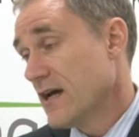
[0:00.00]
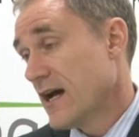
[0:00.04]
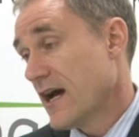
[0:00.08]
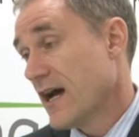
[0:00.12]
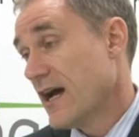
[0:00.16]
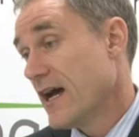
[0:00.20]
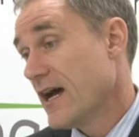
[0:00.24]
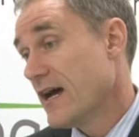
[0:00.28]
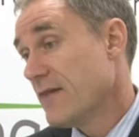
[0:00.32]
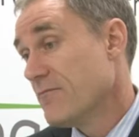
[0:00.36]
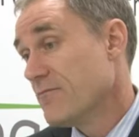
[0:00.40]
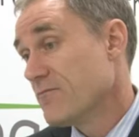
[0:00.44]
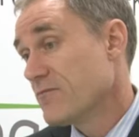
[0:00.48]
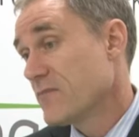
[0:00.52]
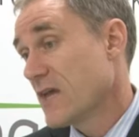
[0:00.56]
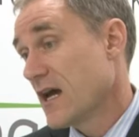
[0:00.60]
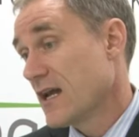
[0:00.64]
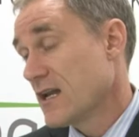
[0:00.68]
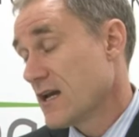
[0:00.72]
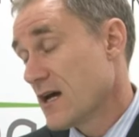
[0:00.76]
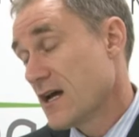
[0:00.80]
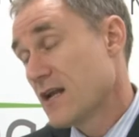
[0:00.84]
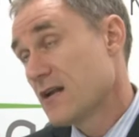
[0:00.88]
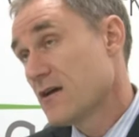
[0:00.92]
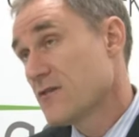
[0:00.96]

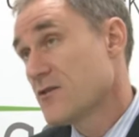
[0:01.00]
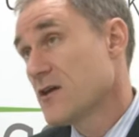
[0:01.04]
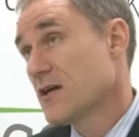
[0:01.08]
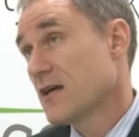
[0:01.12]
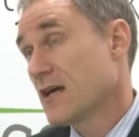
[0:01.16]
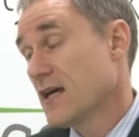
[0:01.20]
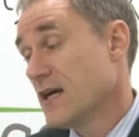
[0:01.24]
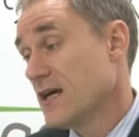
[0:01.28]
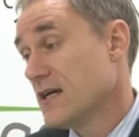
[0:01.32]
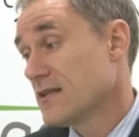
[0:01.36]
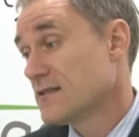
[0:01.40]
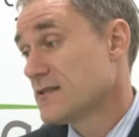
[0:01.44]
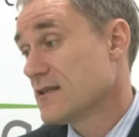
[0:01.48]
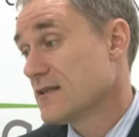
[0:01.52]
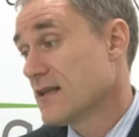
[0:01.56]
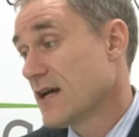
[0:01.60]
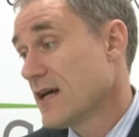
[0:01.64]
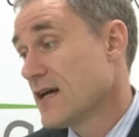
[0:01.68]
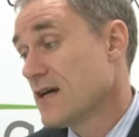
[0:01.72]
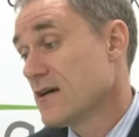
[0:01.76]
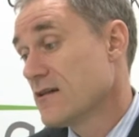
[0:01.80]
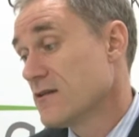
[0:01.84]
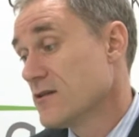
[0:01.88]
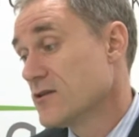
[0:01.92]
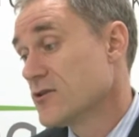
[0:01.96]
And I think here
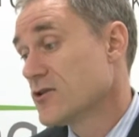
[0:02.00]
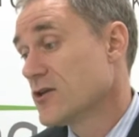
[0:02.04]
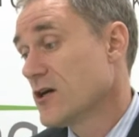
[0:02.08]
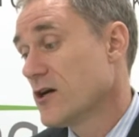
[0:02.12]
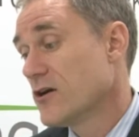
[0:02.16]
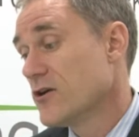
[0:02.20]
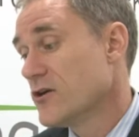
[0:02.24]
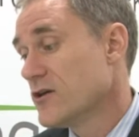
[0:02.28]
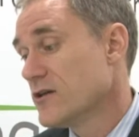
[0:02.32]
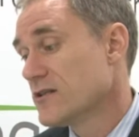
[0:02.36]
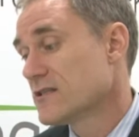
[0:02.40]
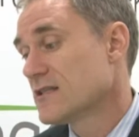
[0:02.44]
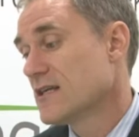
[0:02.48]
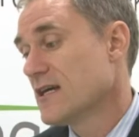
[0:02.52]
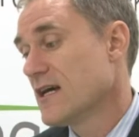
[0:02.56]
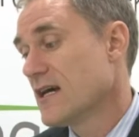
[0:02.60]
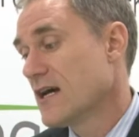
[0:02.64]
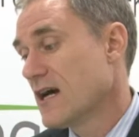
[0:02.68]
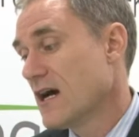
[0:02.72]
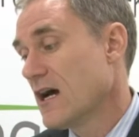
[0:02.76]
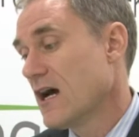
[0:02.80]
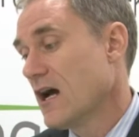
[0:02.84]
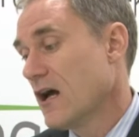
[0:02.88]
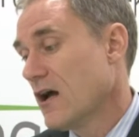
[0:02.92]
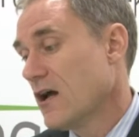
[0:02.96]
today at the show you see
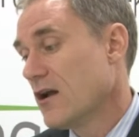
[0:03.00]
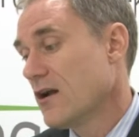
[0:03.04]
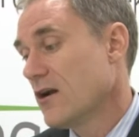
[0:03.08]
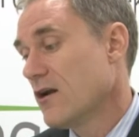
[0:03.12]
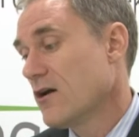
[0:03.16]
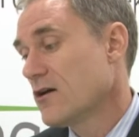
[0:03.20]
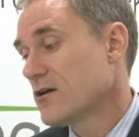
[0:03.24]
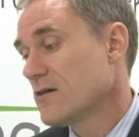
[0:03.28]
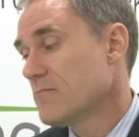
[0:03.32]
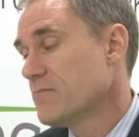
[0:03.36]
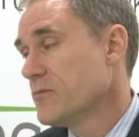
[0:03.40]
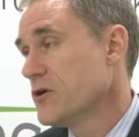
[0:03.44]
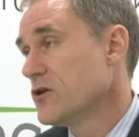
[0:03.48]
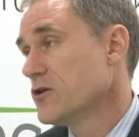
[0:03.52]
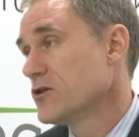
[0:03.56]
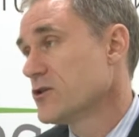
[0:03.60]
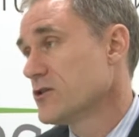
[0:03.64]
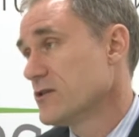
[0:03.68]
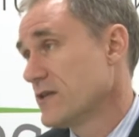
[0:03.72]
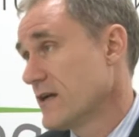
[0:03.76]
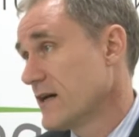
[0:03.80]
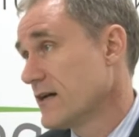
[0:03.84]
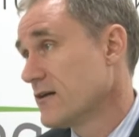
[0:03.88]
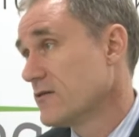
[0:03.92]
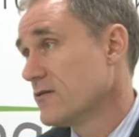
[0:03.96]
a lot of
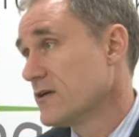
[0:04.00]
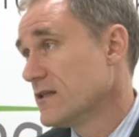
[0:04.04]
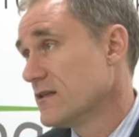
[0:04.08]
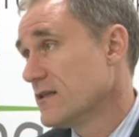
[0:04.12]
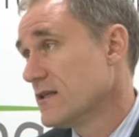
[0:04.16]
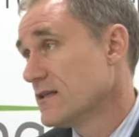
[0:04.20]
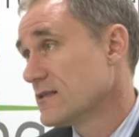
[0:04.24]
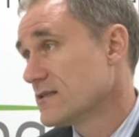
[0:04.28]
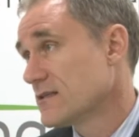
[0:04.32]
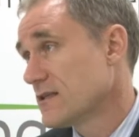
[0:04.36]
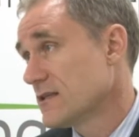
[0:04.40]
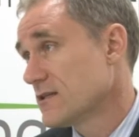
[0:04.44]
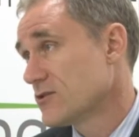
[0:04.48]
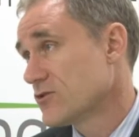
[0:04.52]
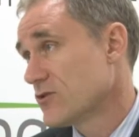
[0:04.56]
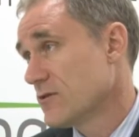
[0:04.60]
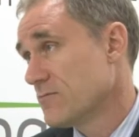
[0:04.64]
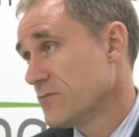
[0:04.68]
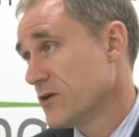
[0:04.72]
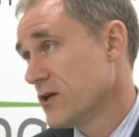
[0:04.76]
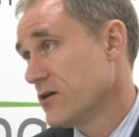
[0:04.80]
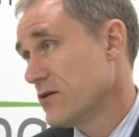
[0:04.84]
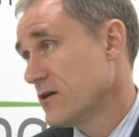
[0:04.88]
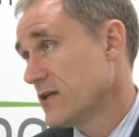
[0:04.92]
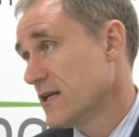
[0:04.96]
push now in this
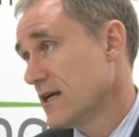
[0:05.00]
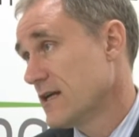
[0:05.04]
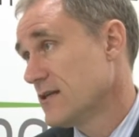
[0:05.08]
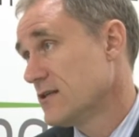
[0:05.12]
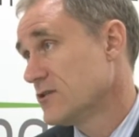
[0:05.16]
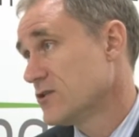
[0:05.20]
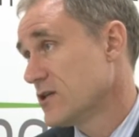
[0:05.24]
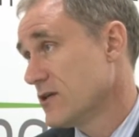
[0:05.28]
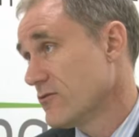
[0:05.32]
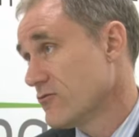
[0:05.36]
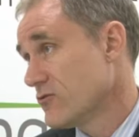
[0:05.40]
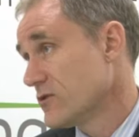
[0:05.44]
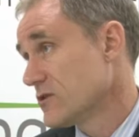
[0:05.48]
distributed energy